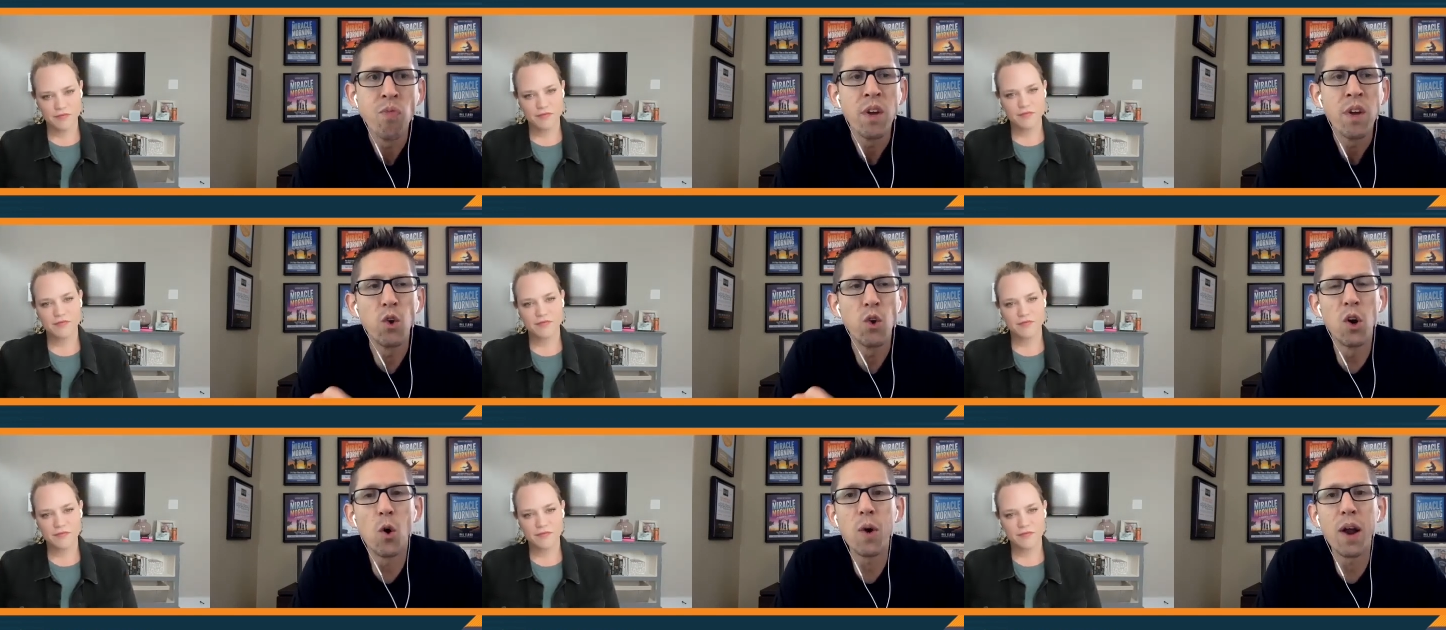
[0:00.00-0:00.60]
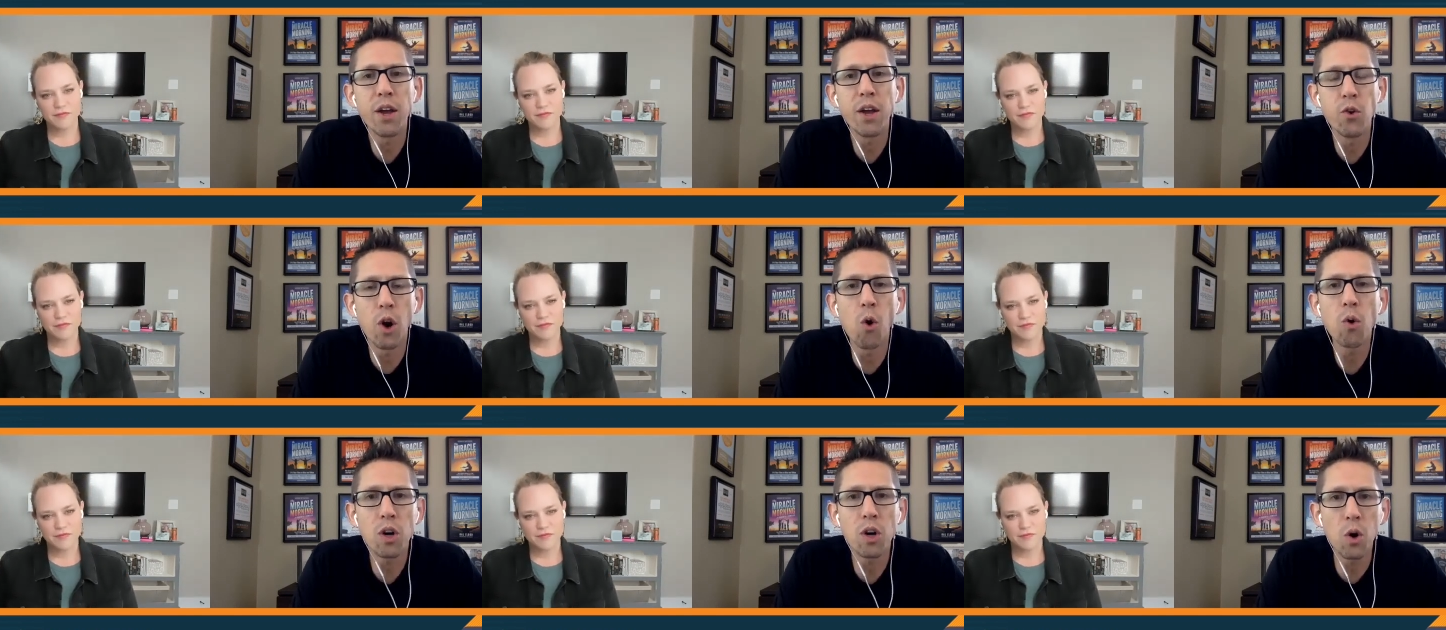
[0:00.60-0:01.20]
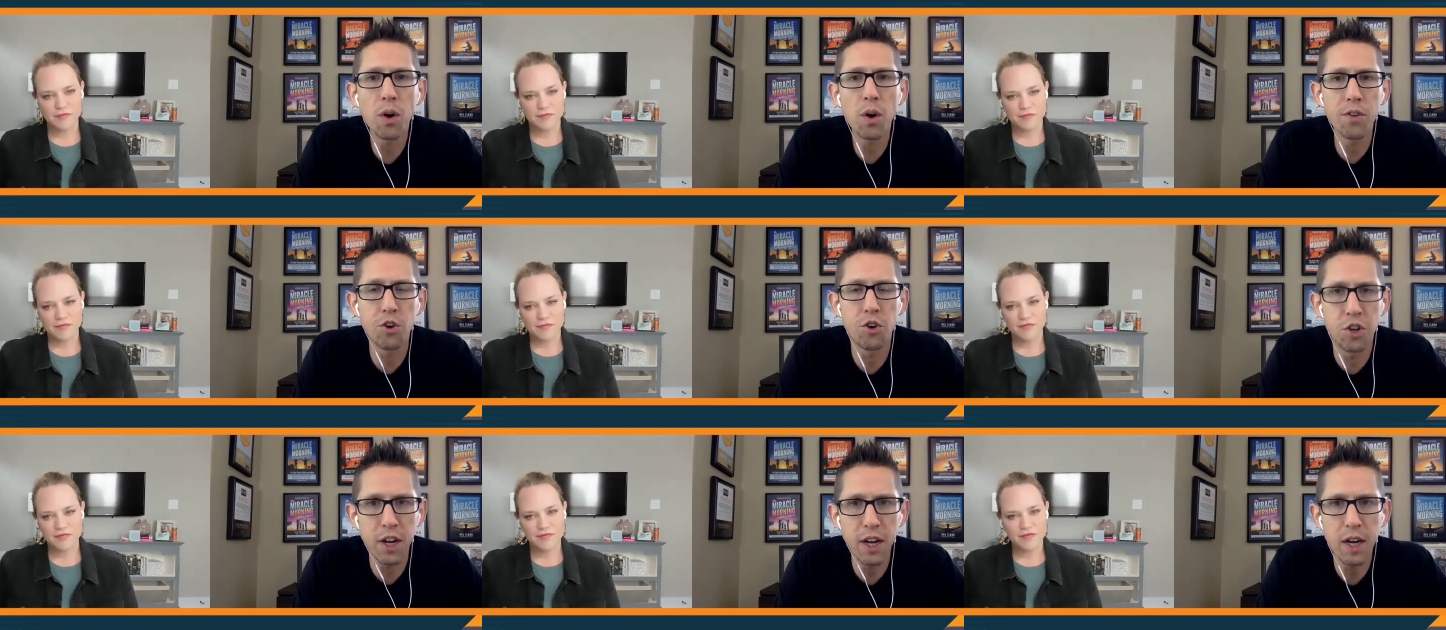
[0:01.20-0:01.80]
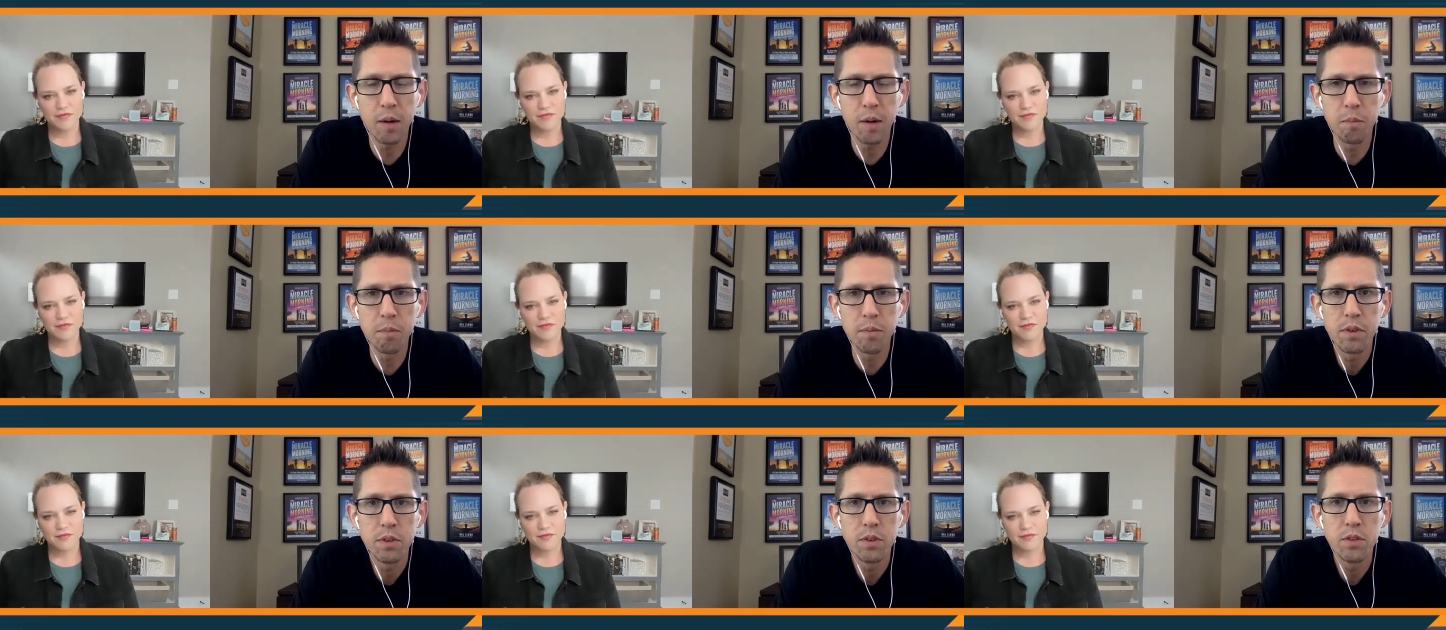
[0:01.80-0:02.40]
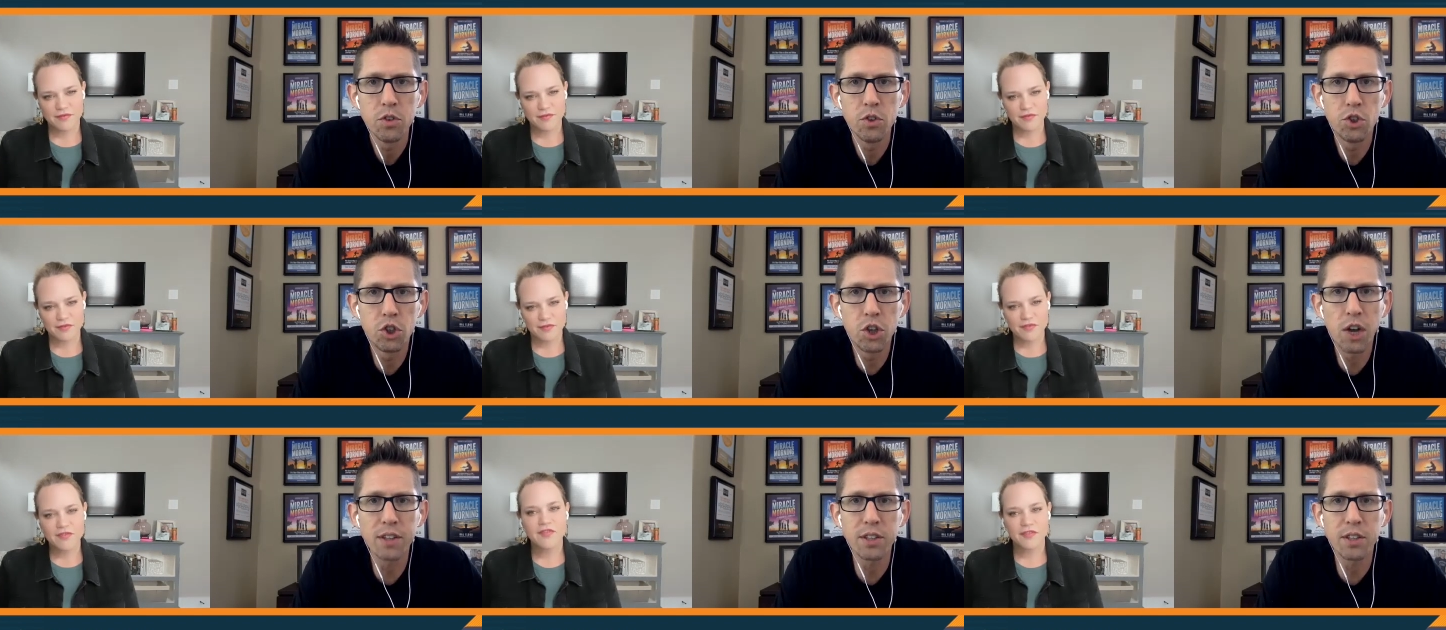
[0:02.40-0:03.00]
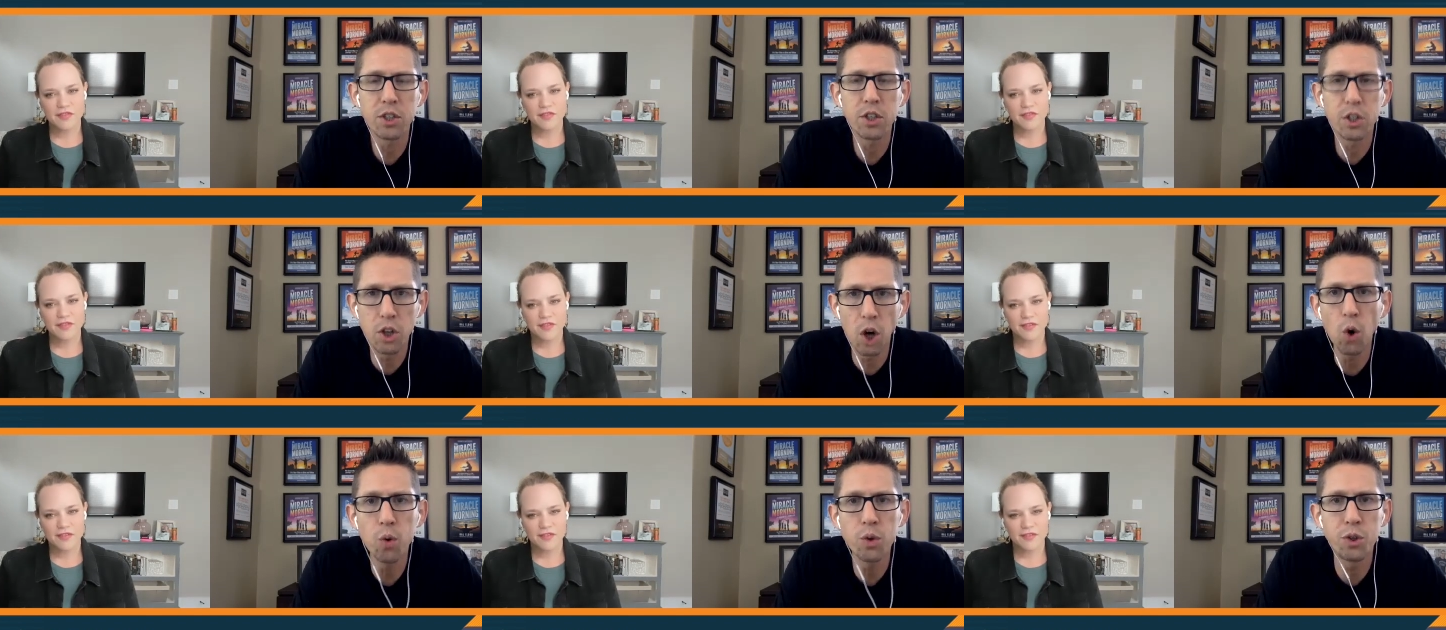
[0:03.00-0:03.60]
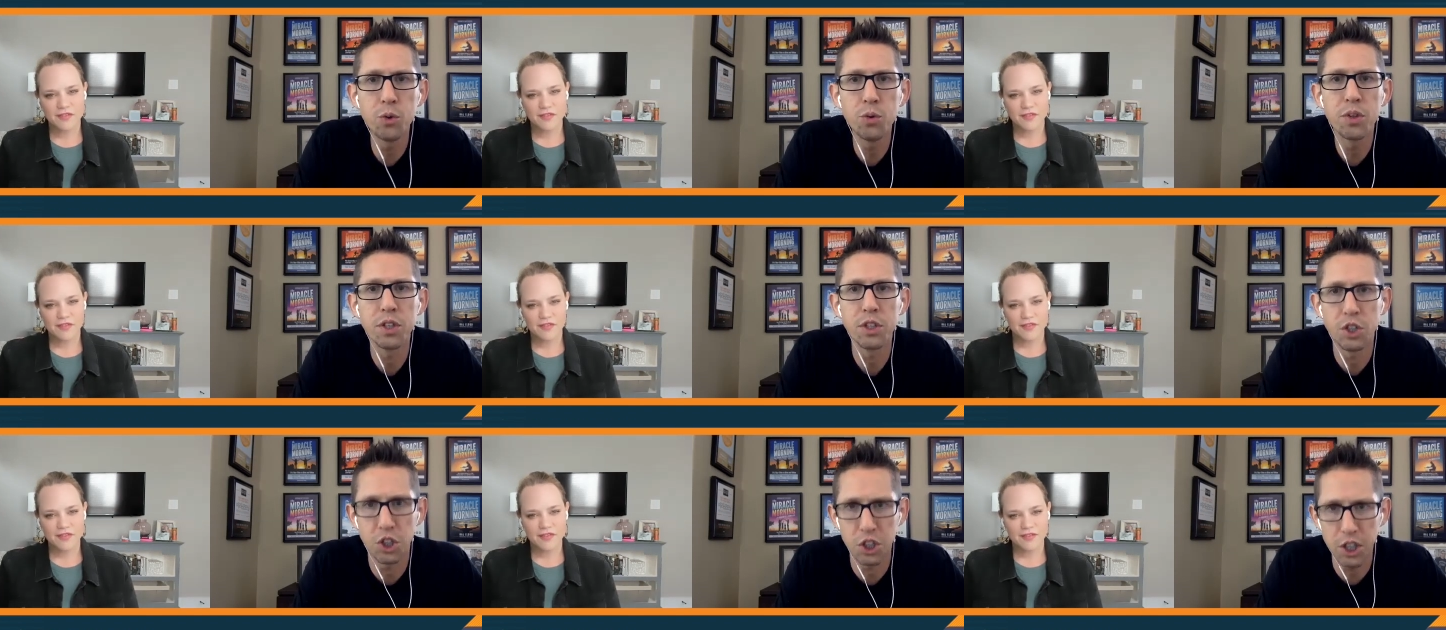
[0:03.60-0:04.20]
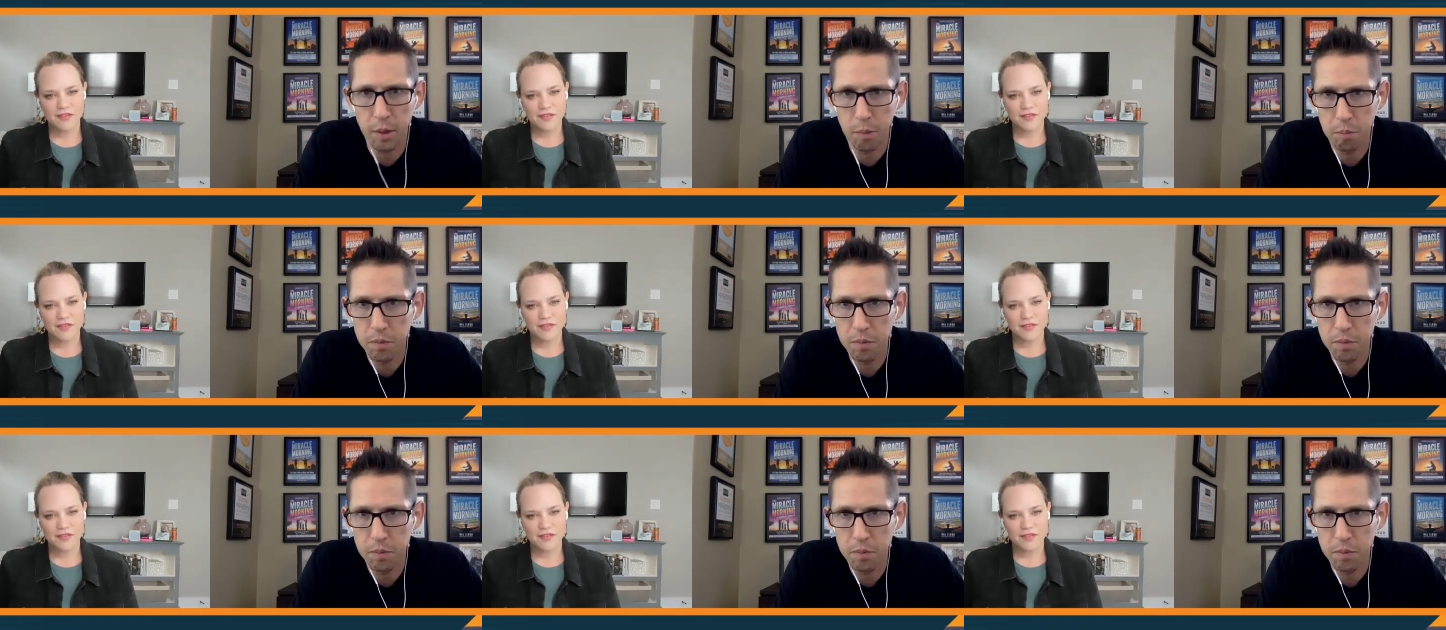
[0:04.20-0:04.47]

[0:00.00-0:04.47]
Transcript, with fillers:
Speaker 1: You don't you don't go to the gym just to go to the gym,